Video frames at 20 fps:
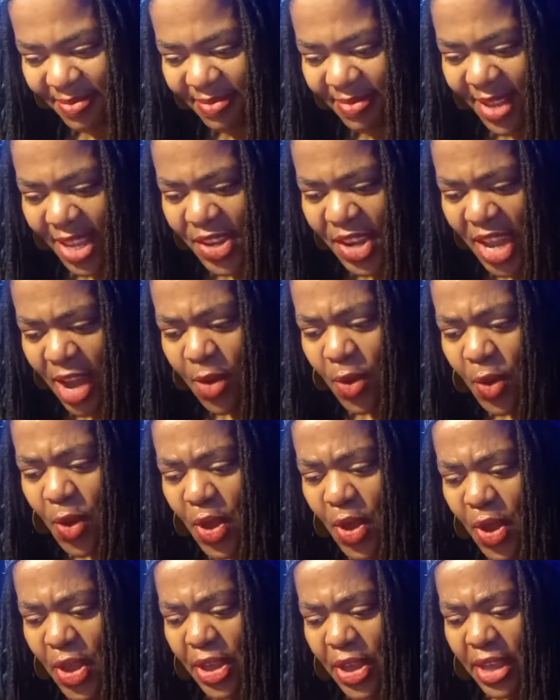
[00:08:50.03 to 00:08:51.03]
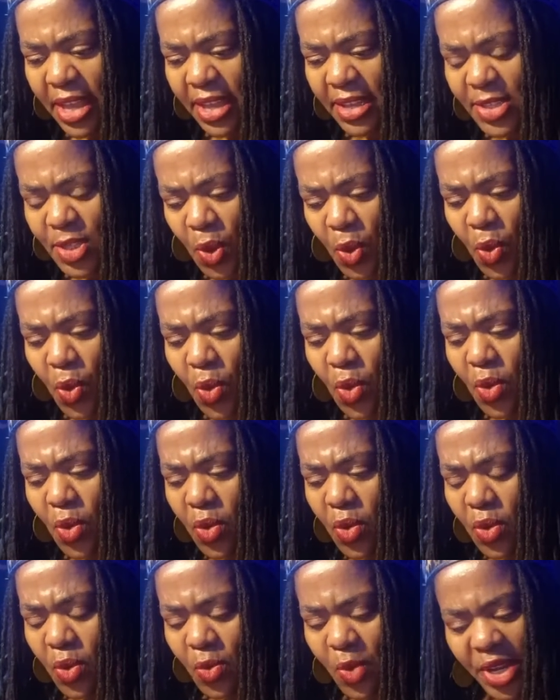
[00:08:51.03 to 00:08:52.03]
Now, so
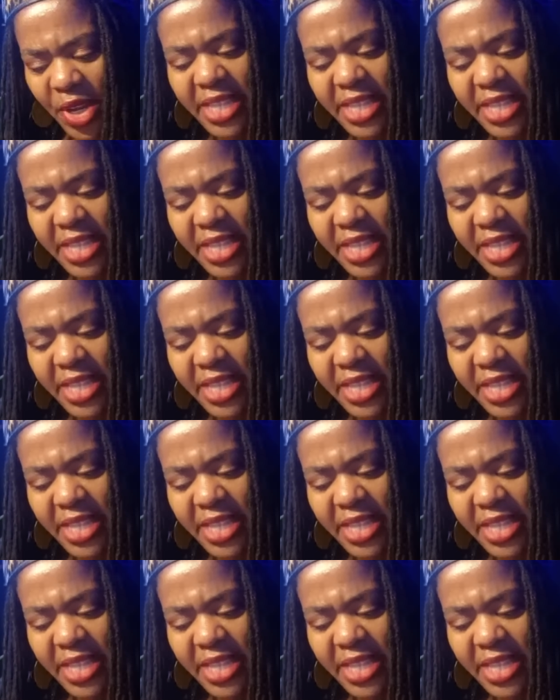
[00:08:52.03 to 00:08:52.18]
what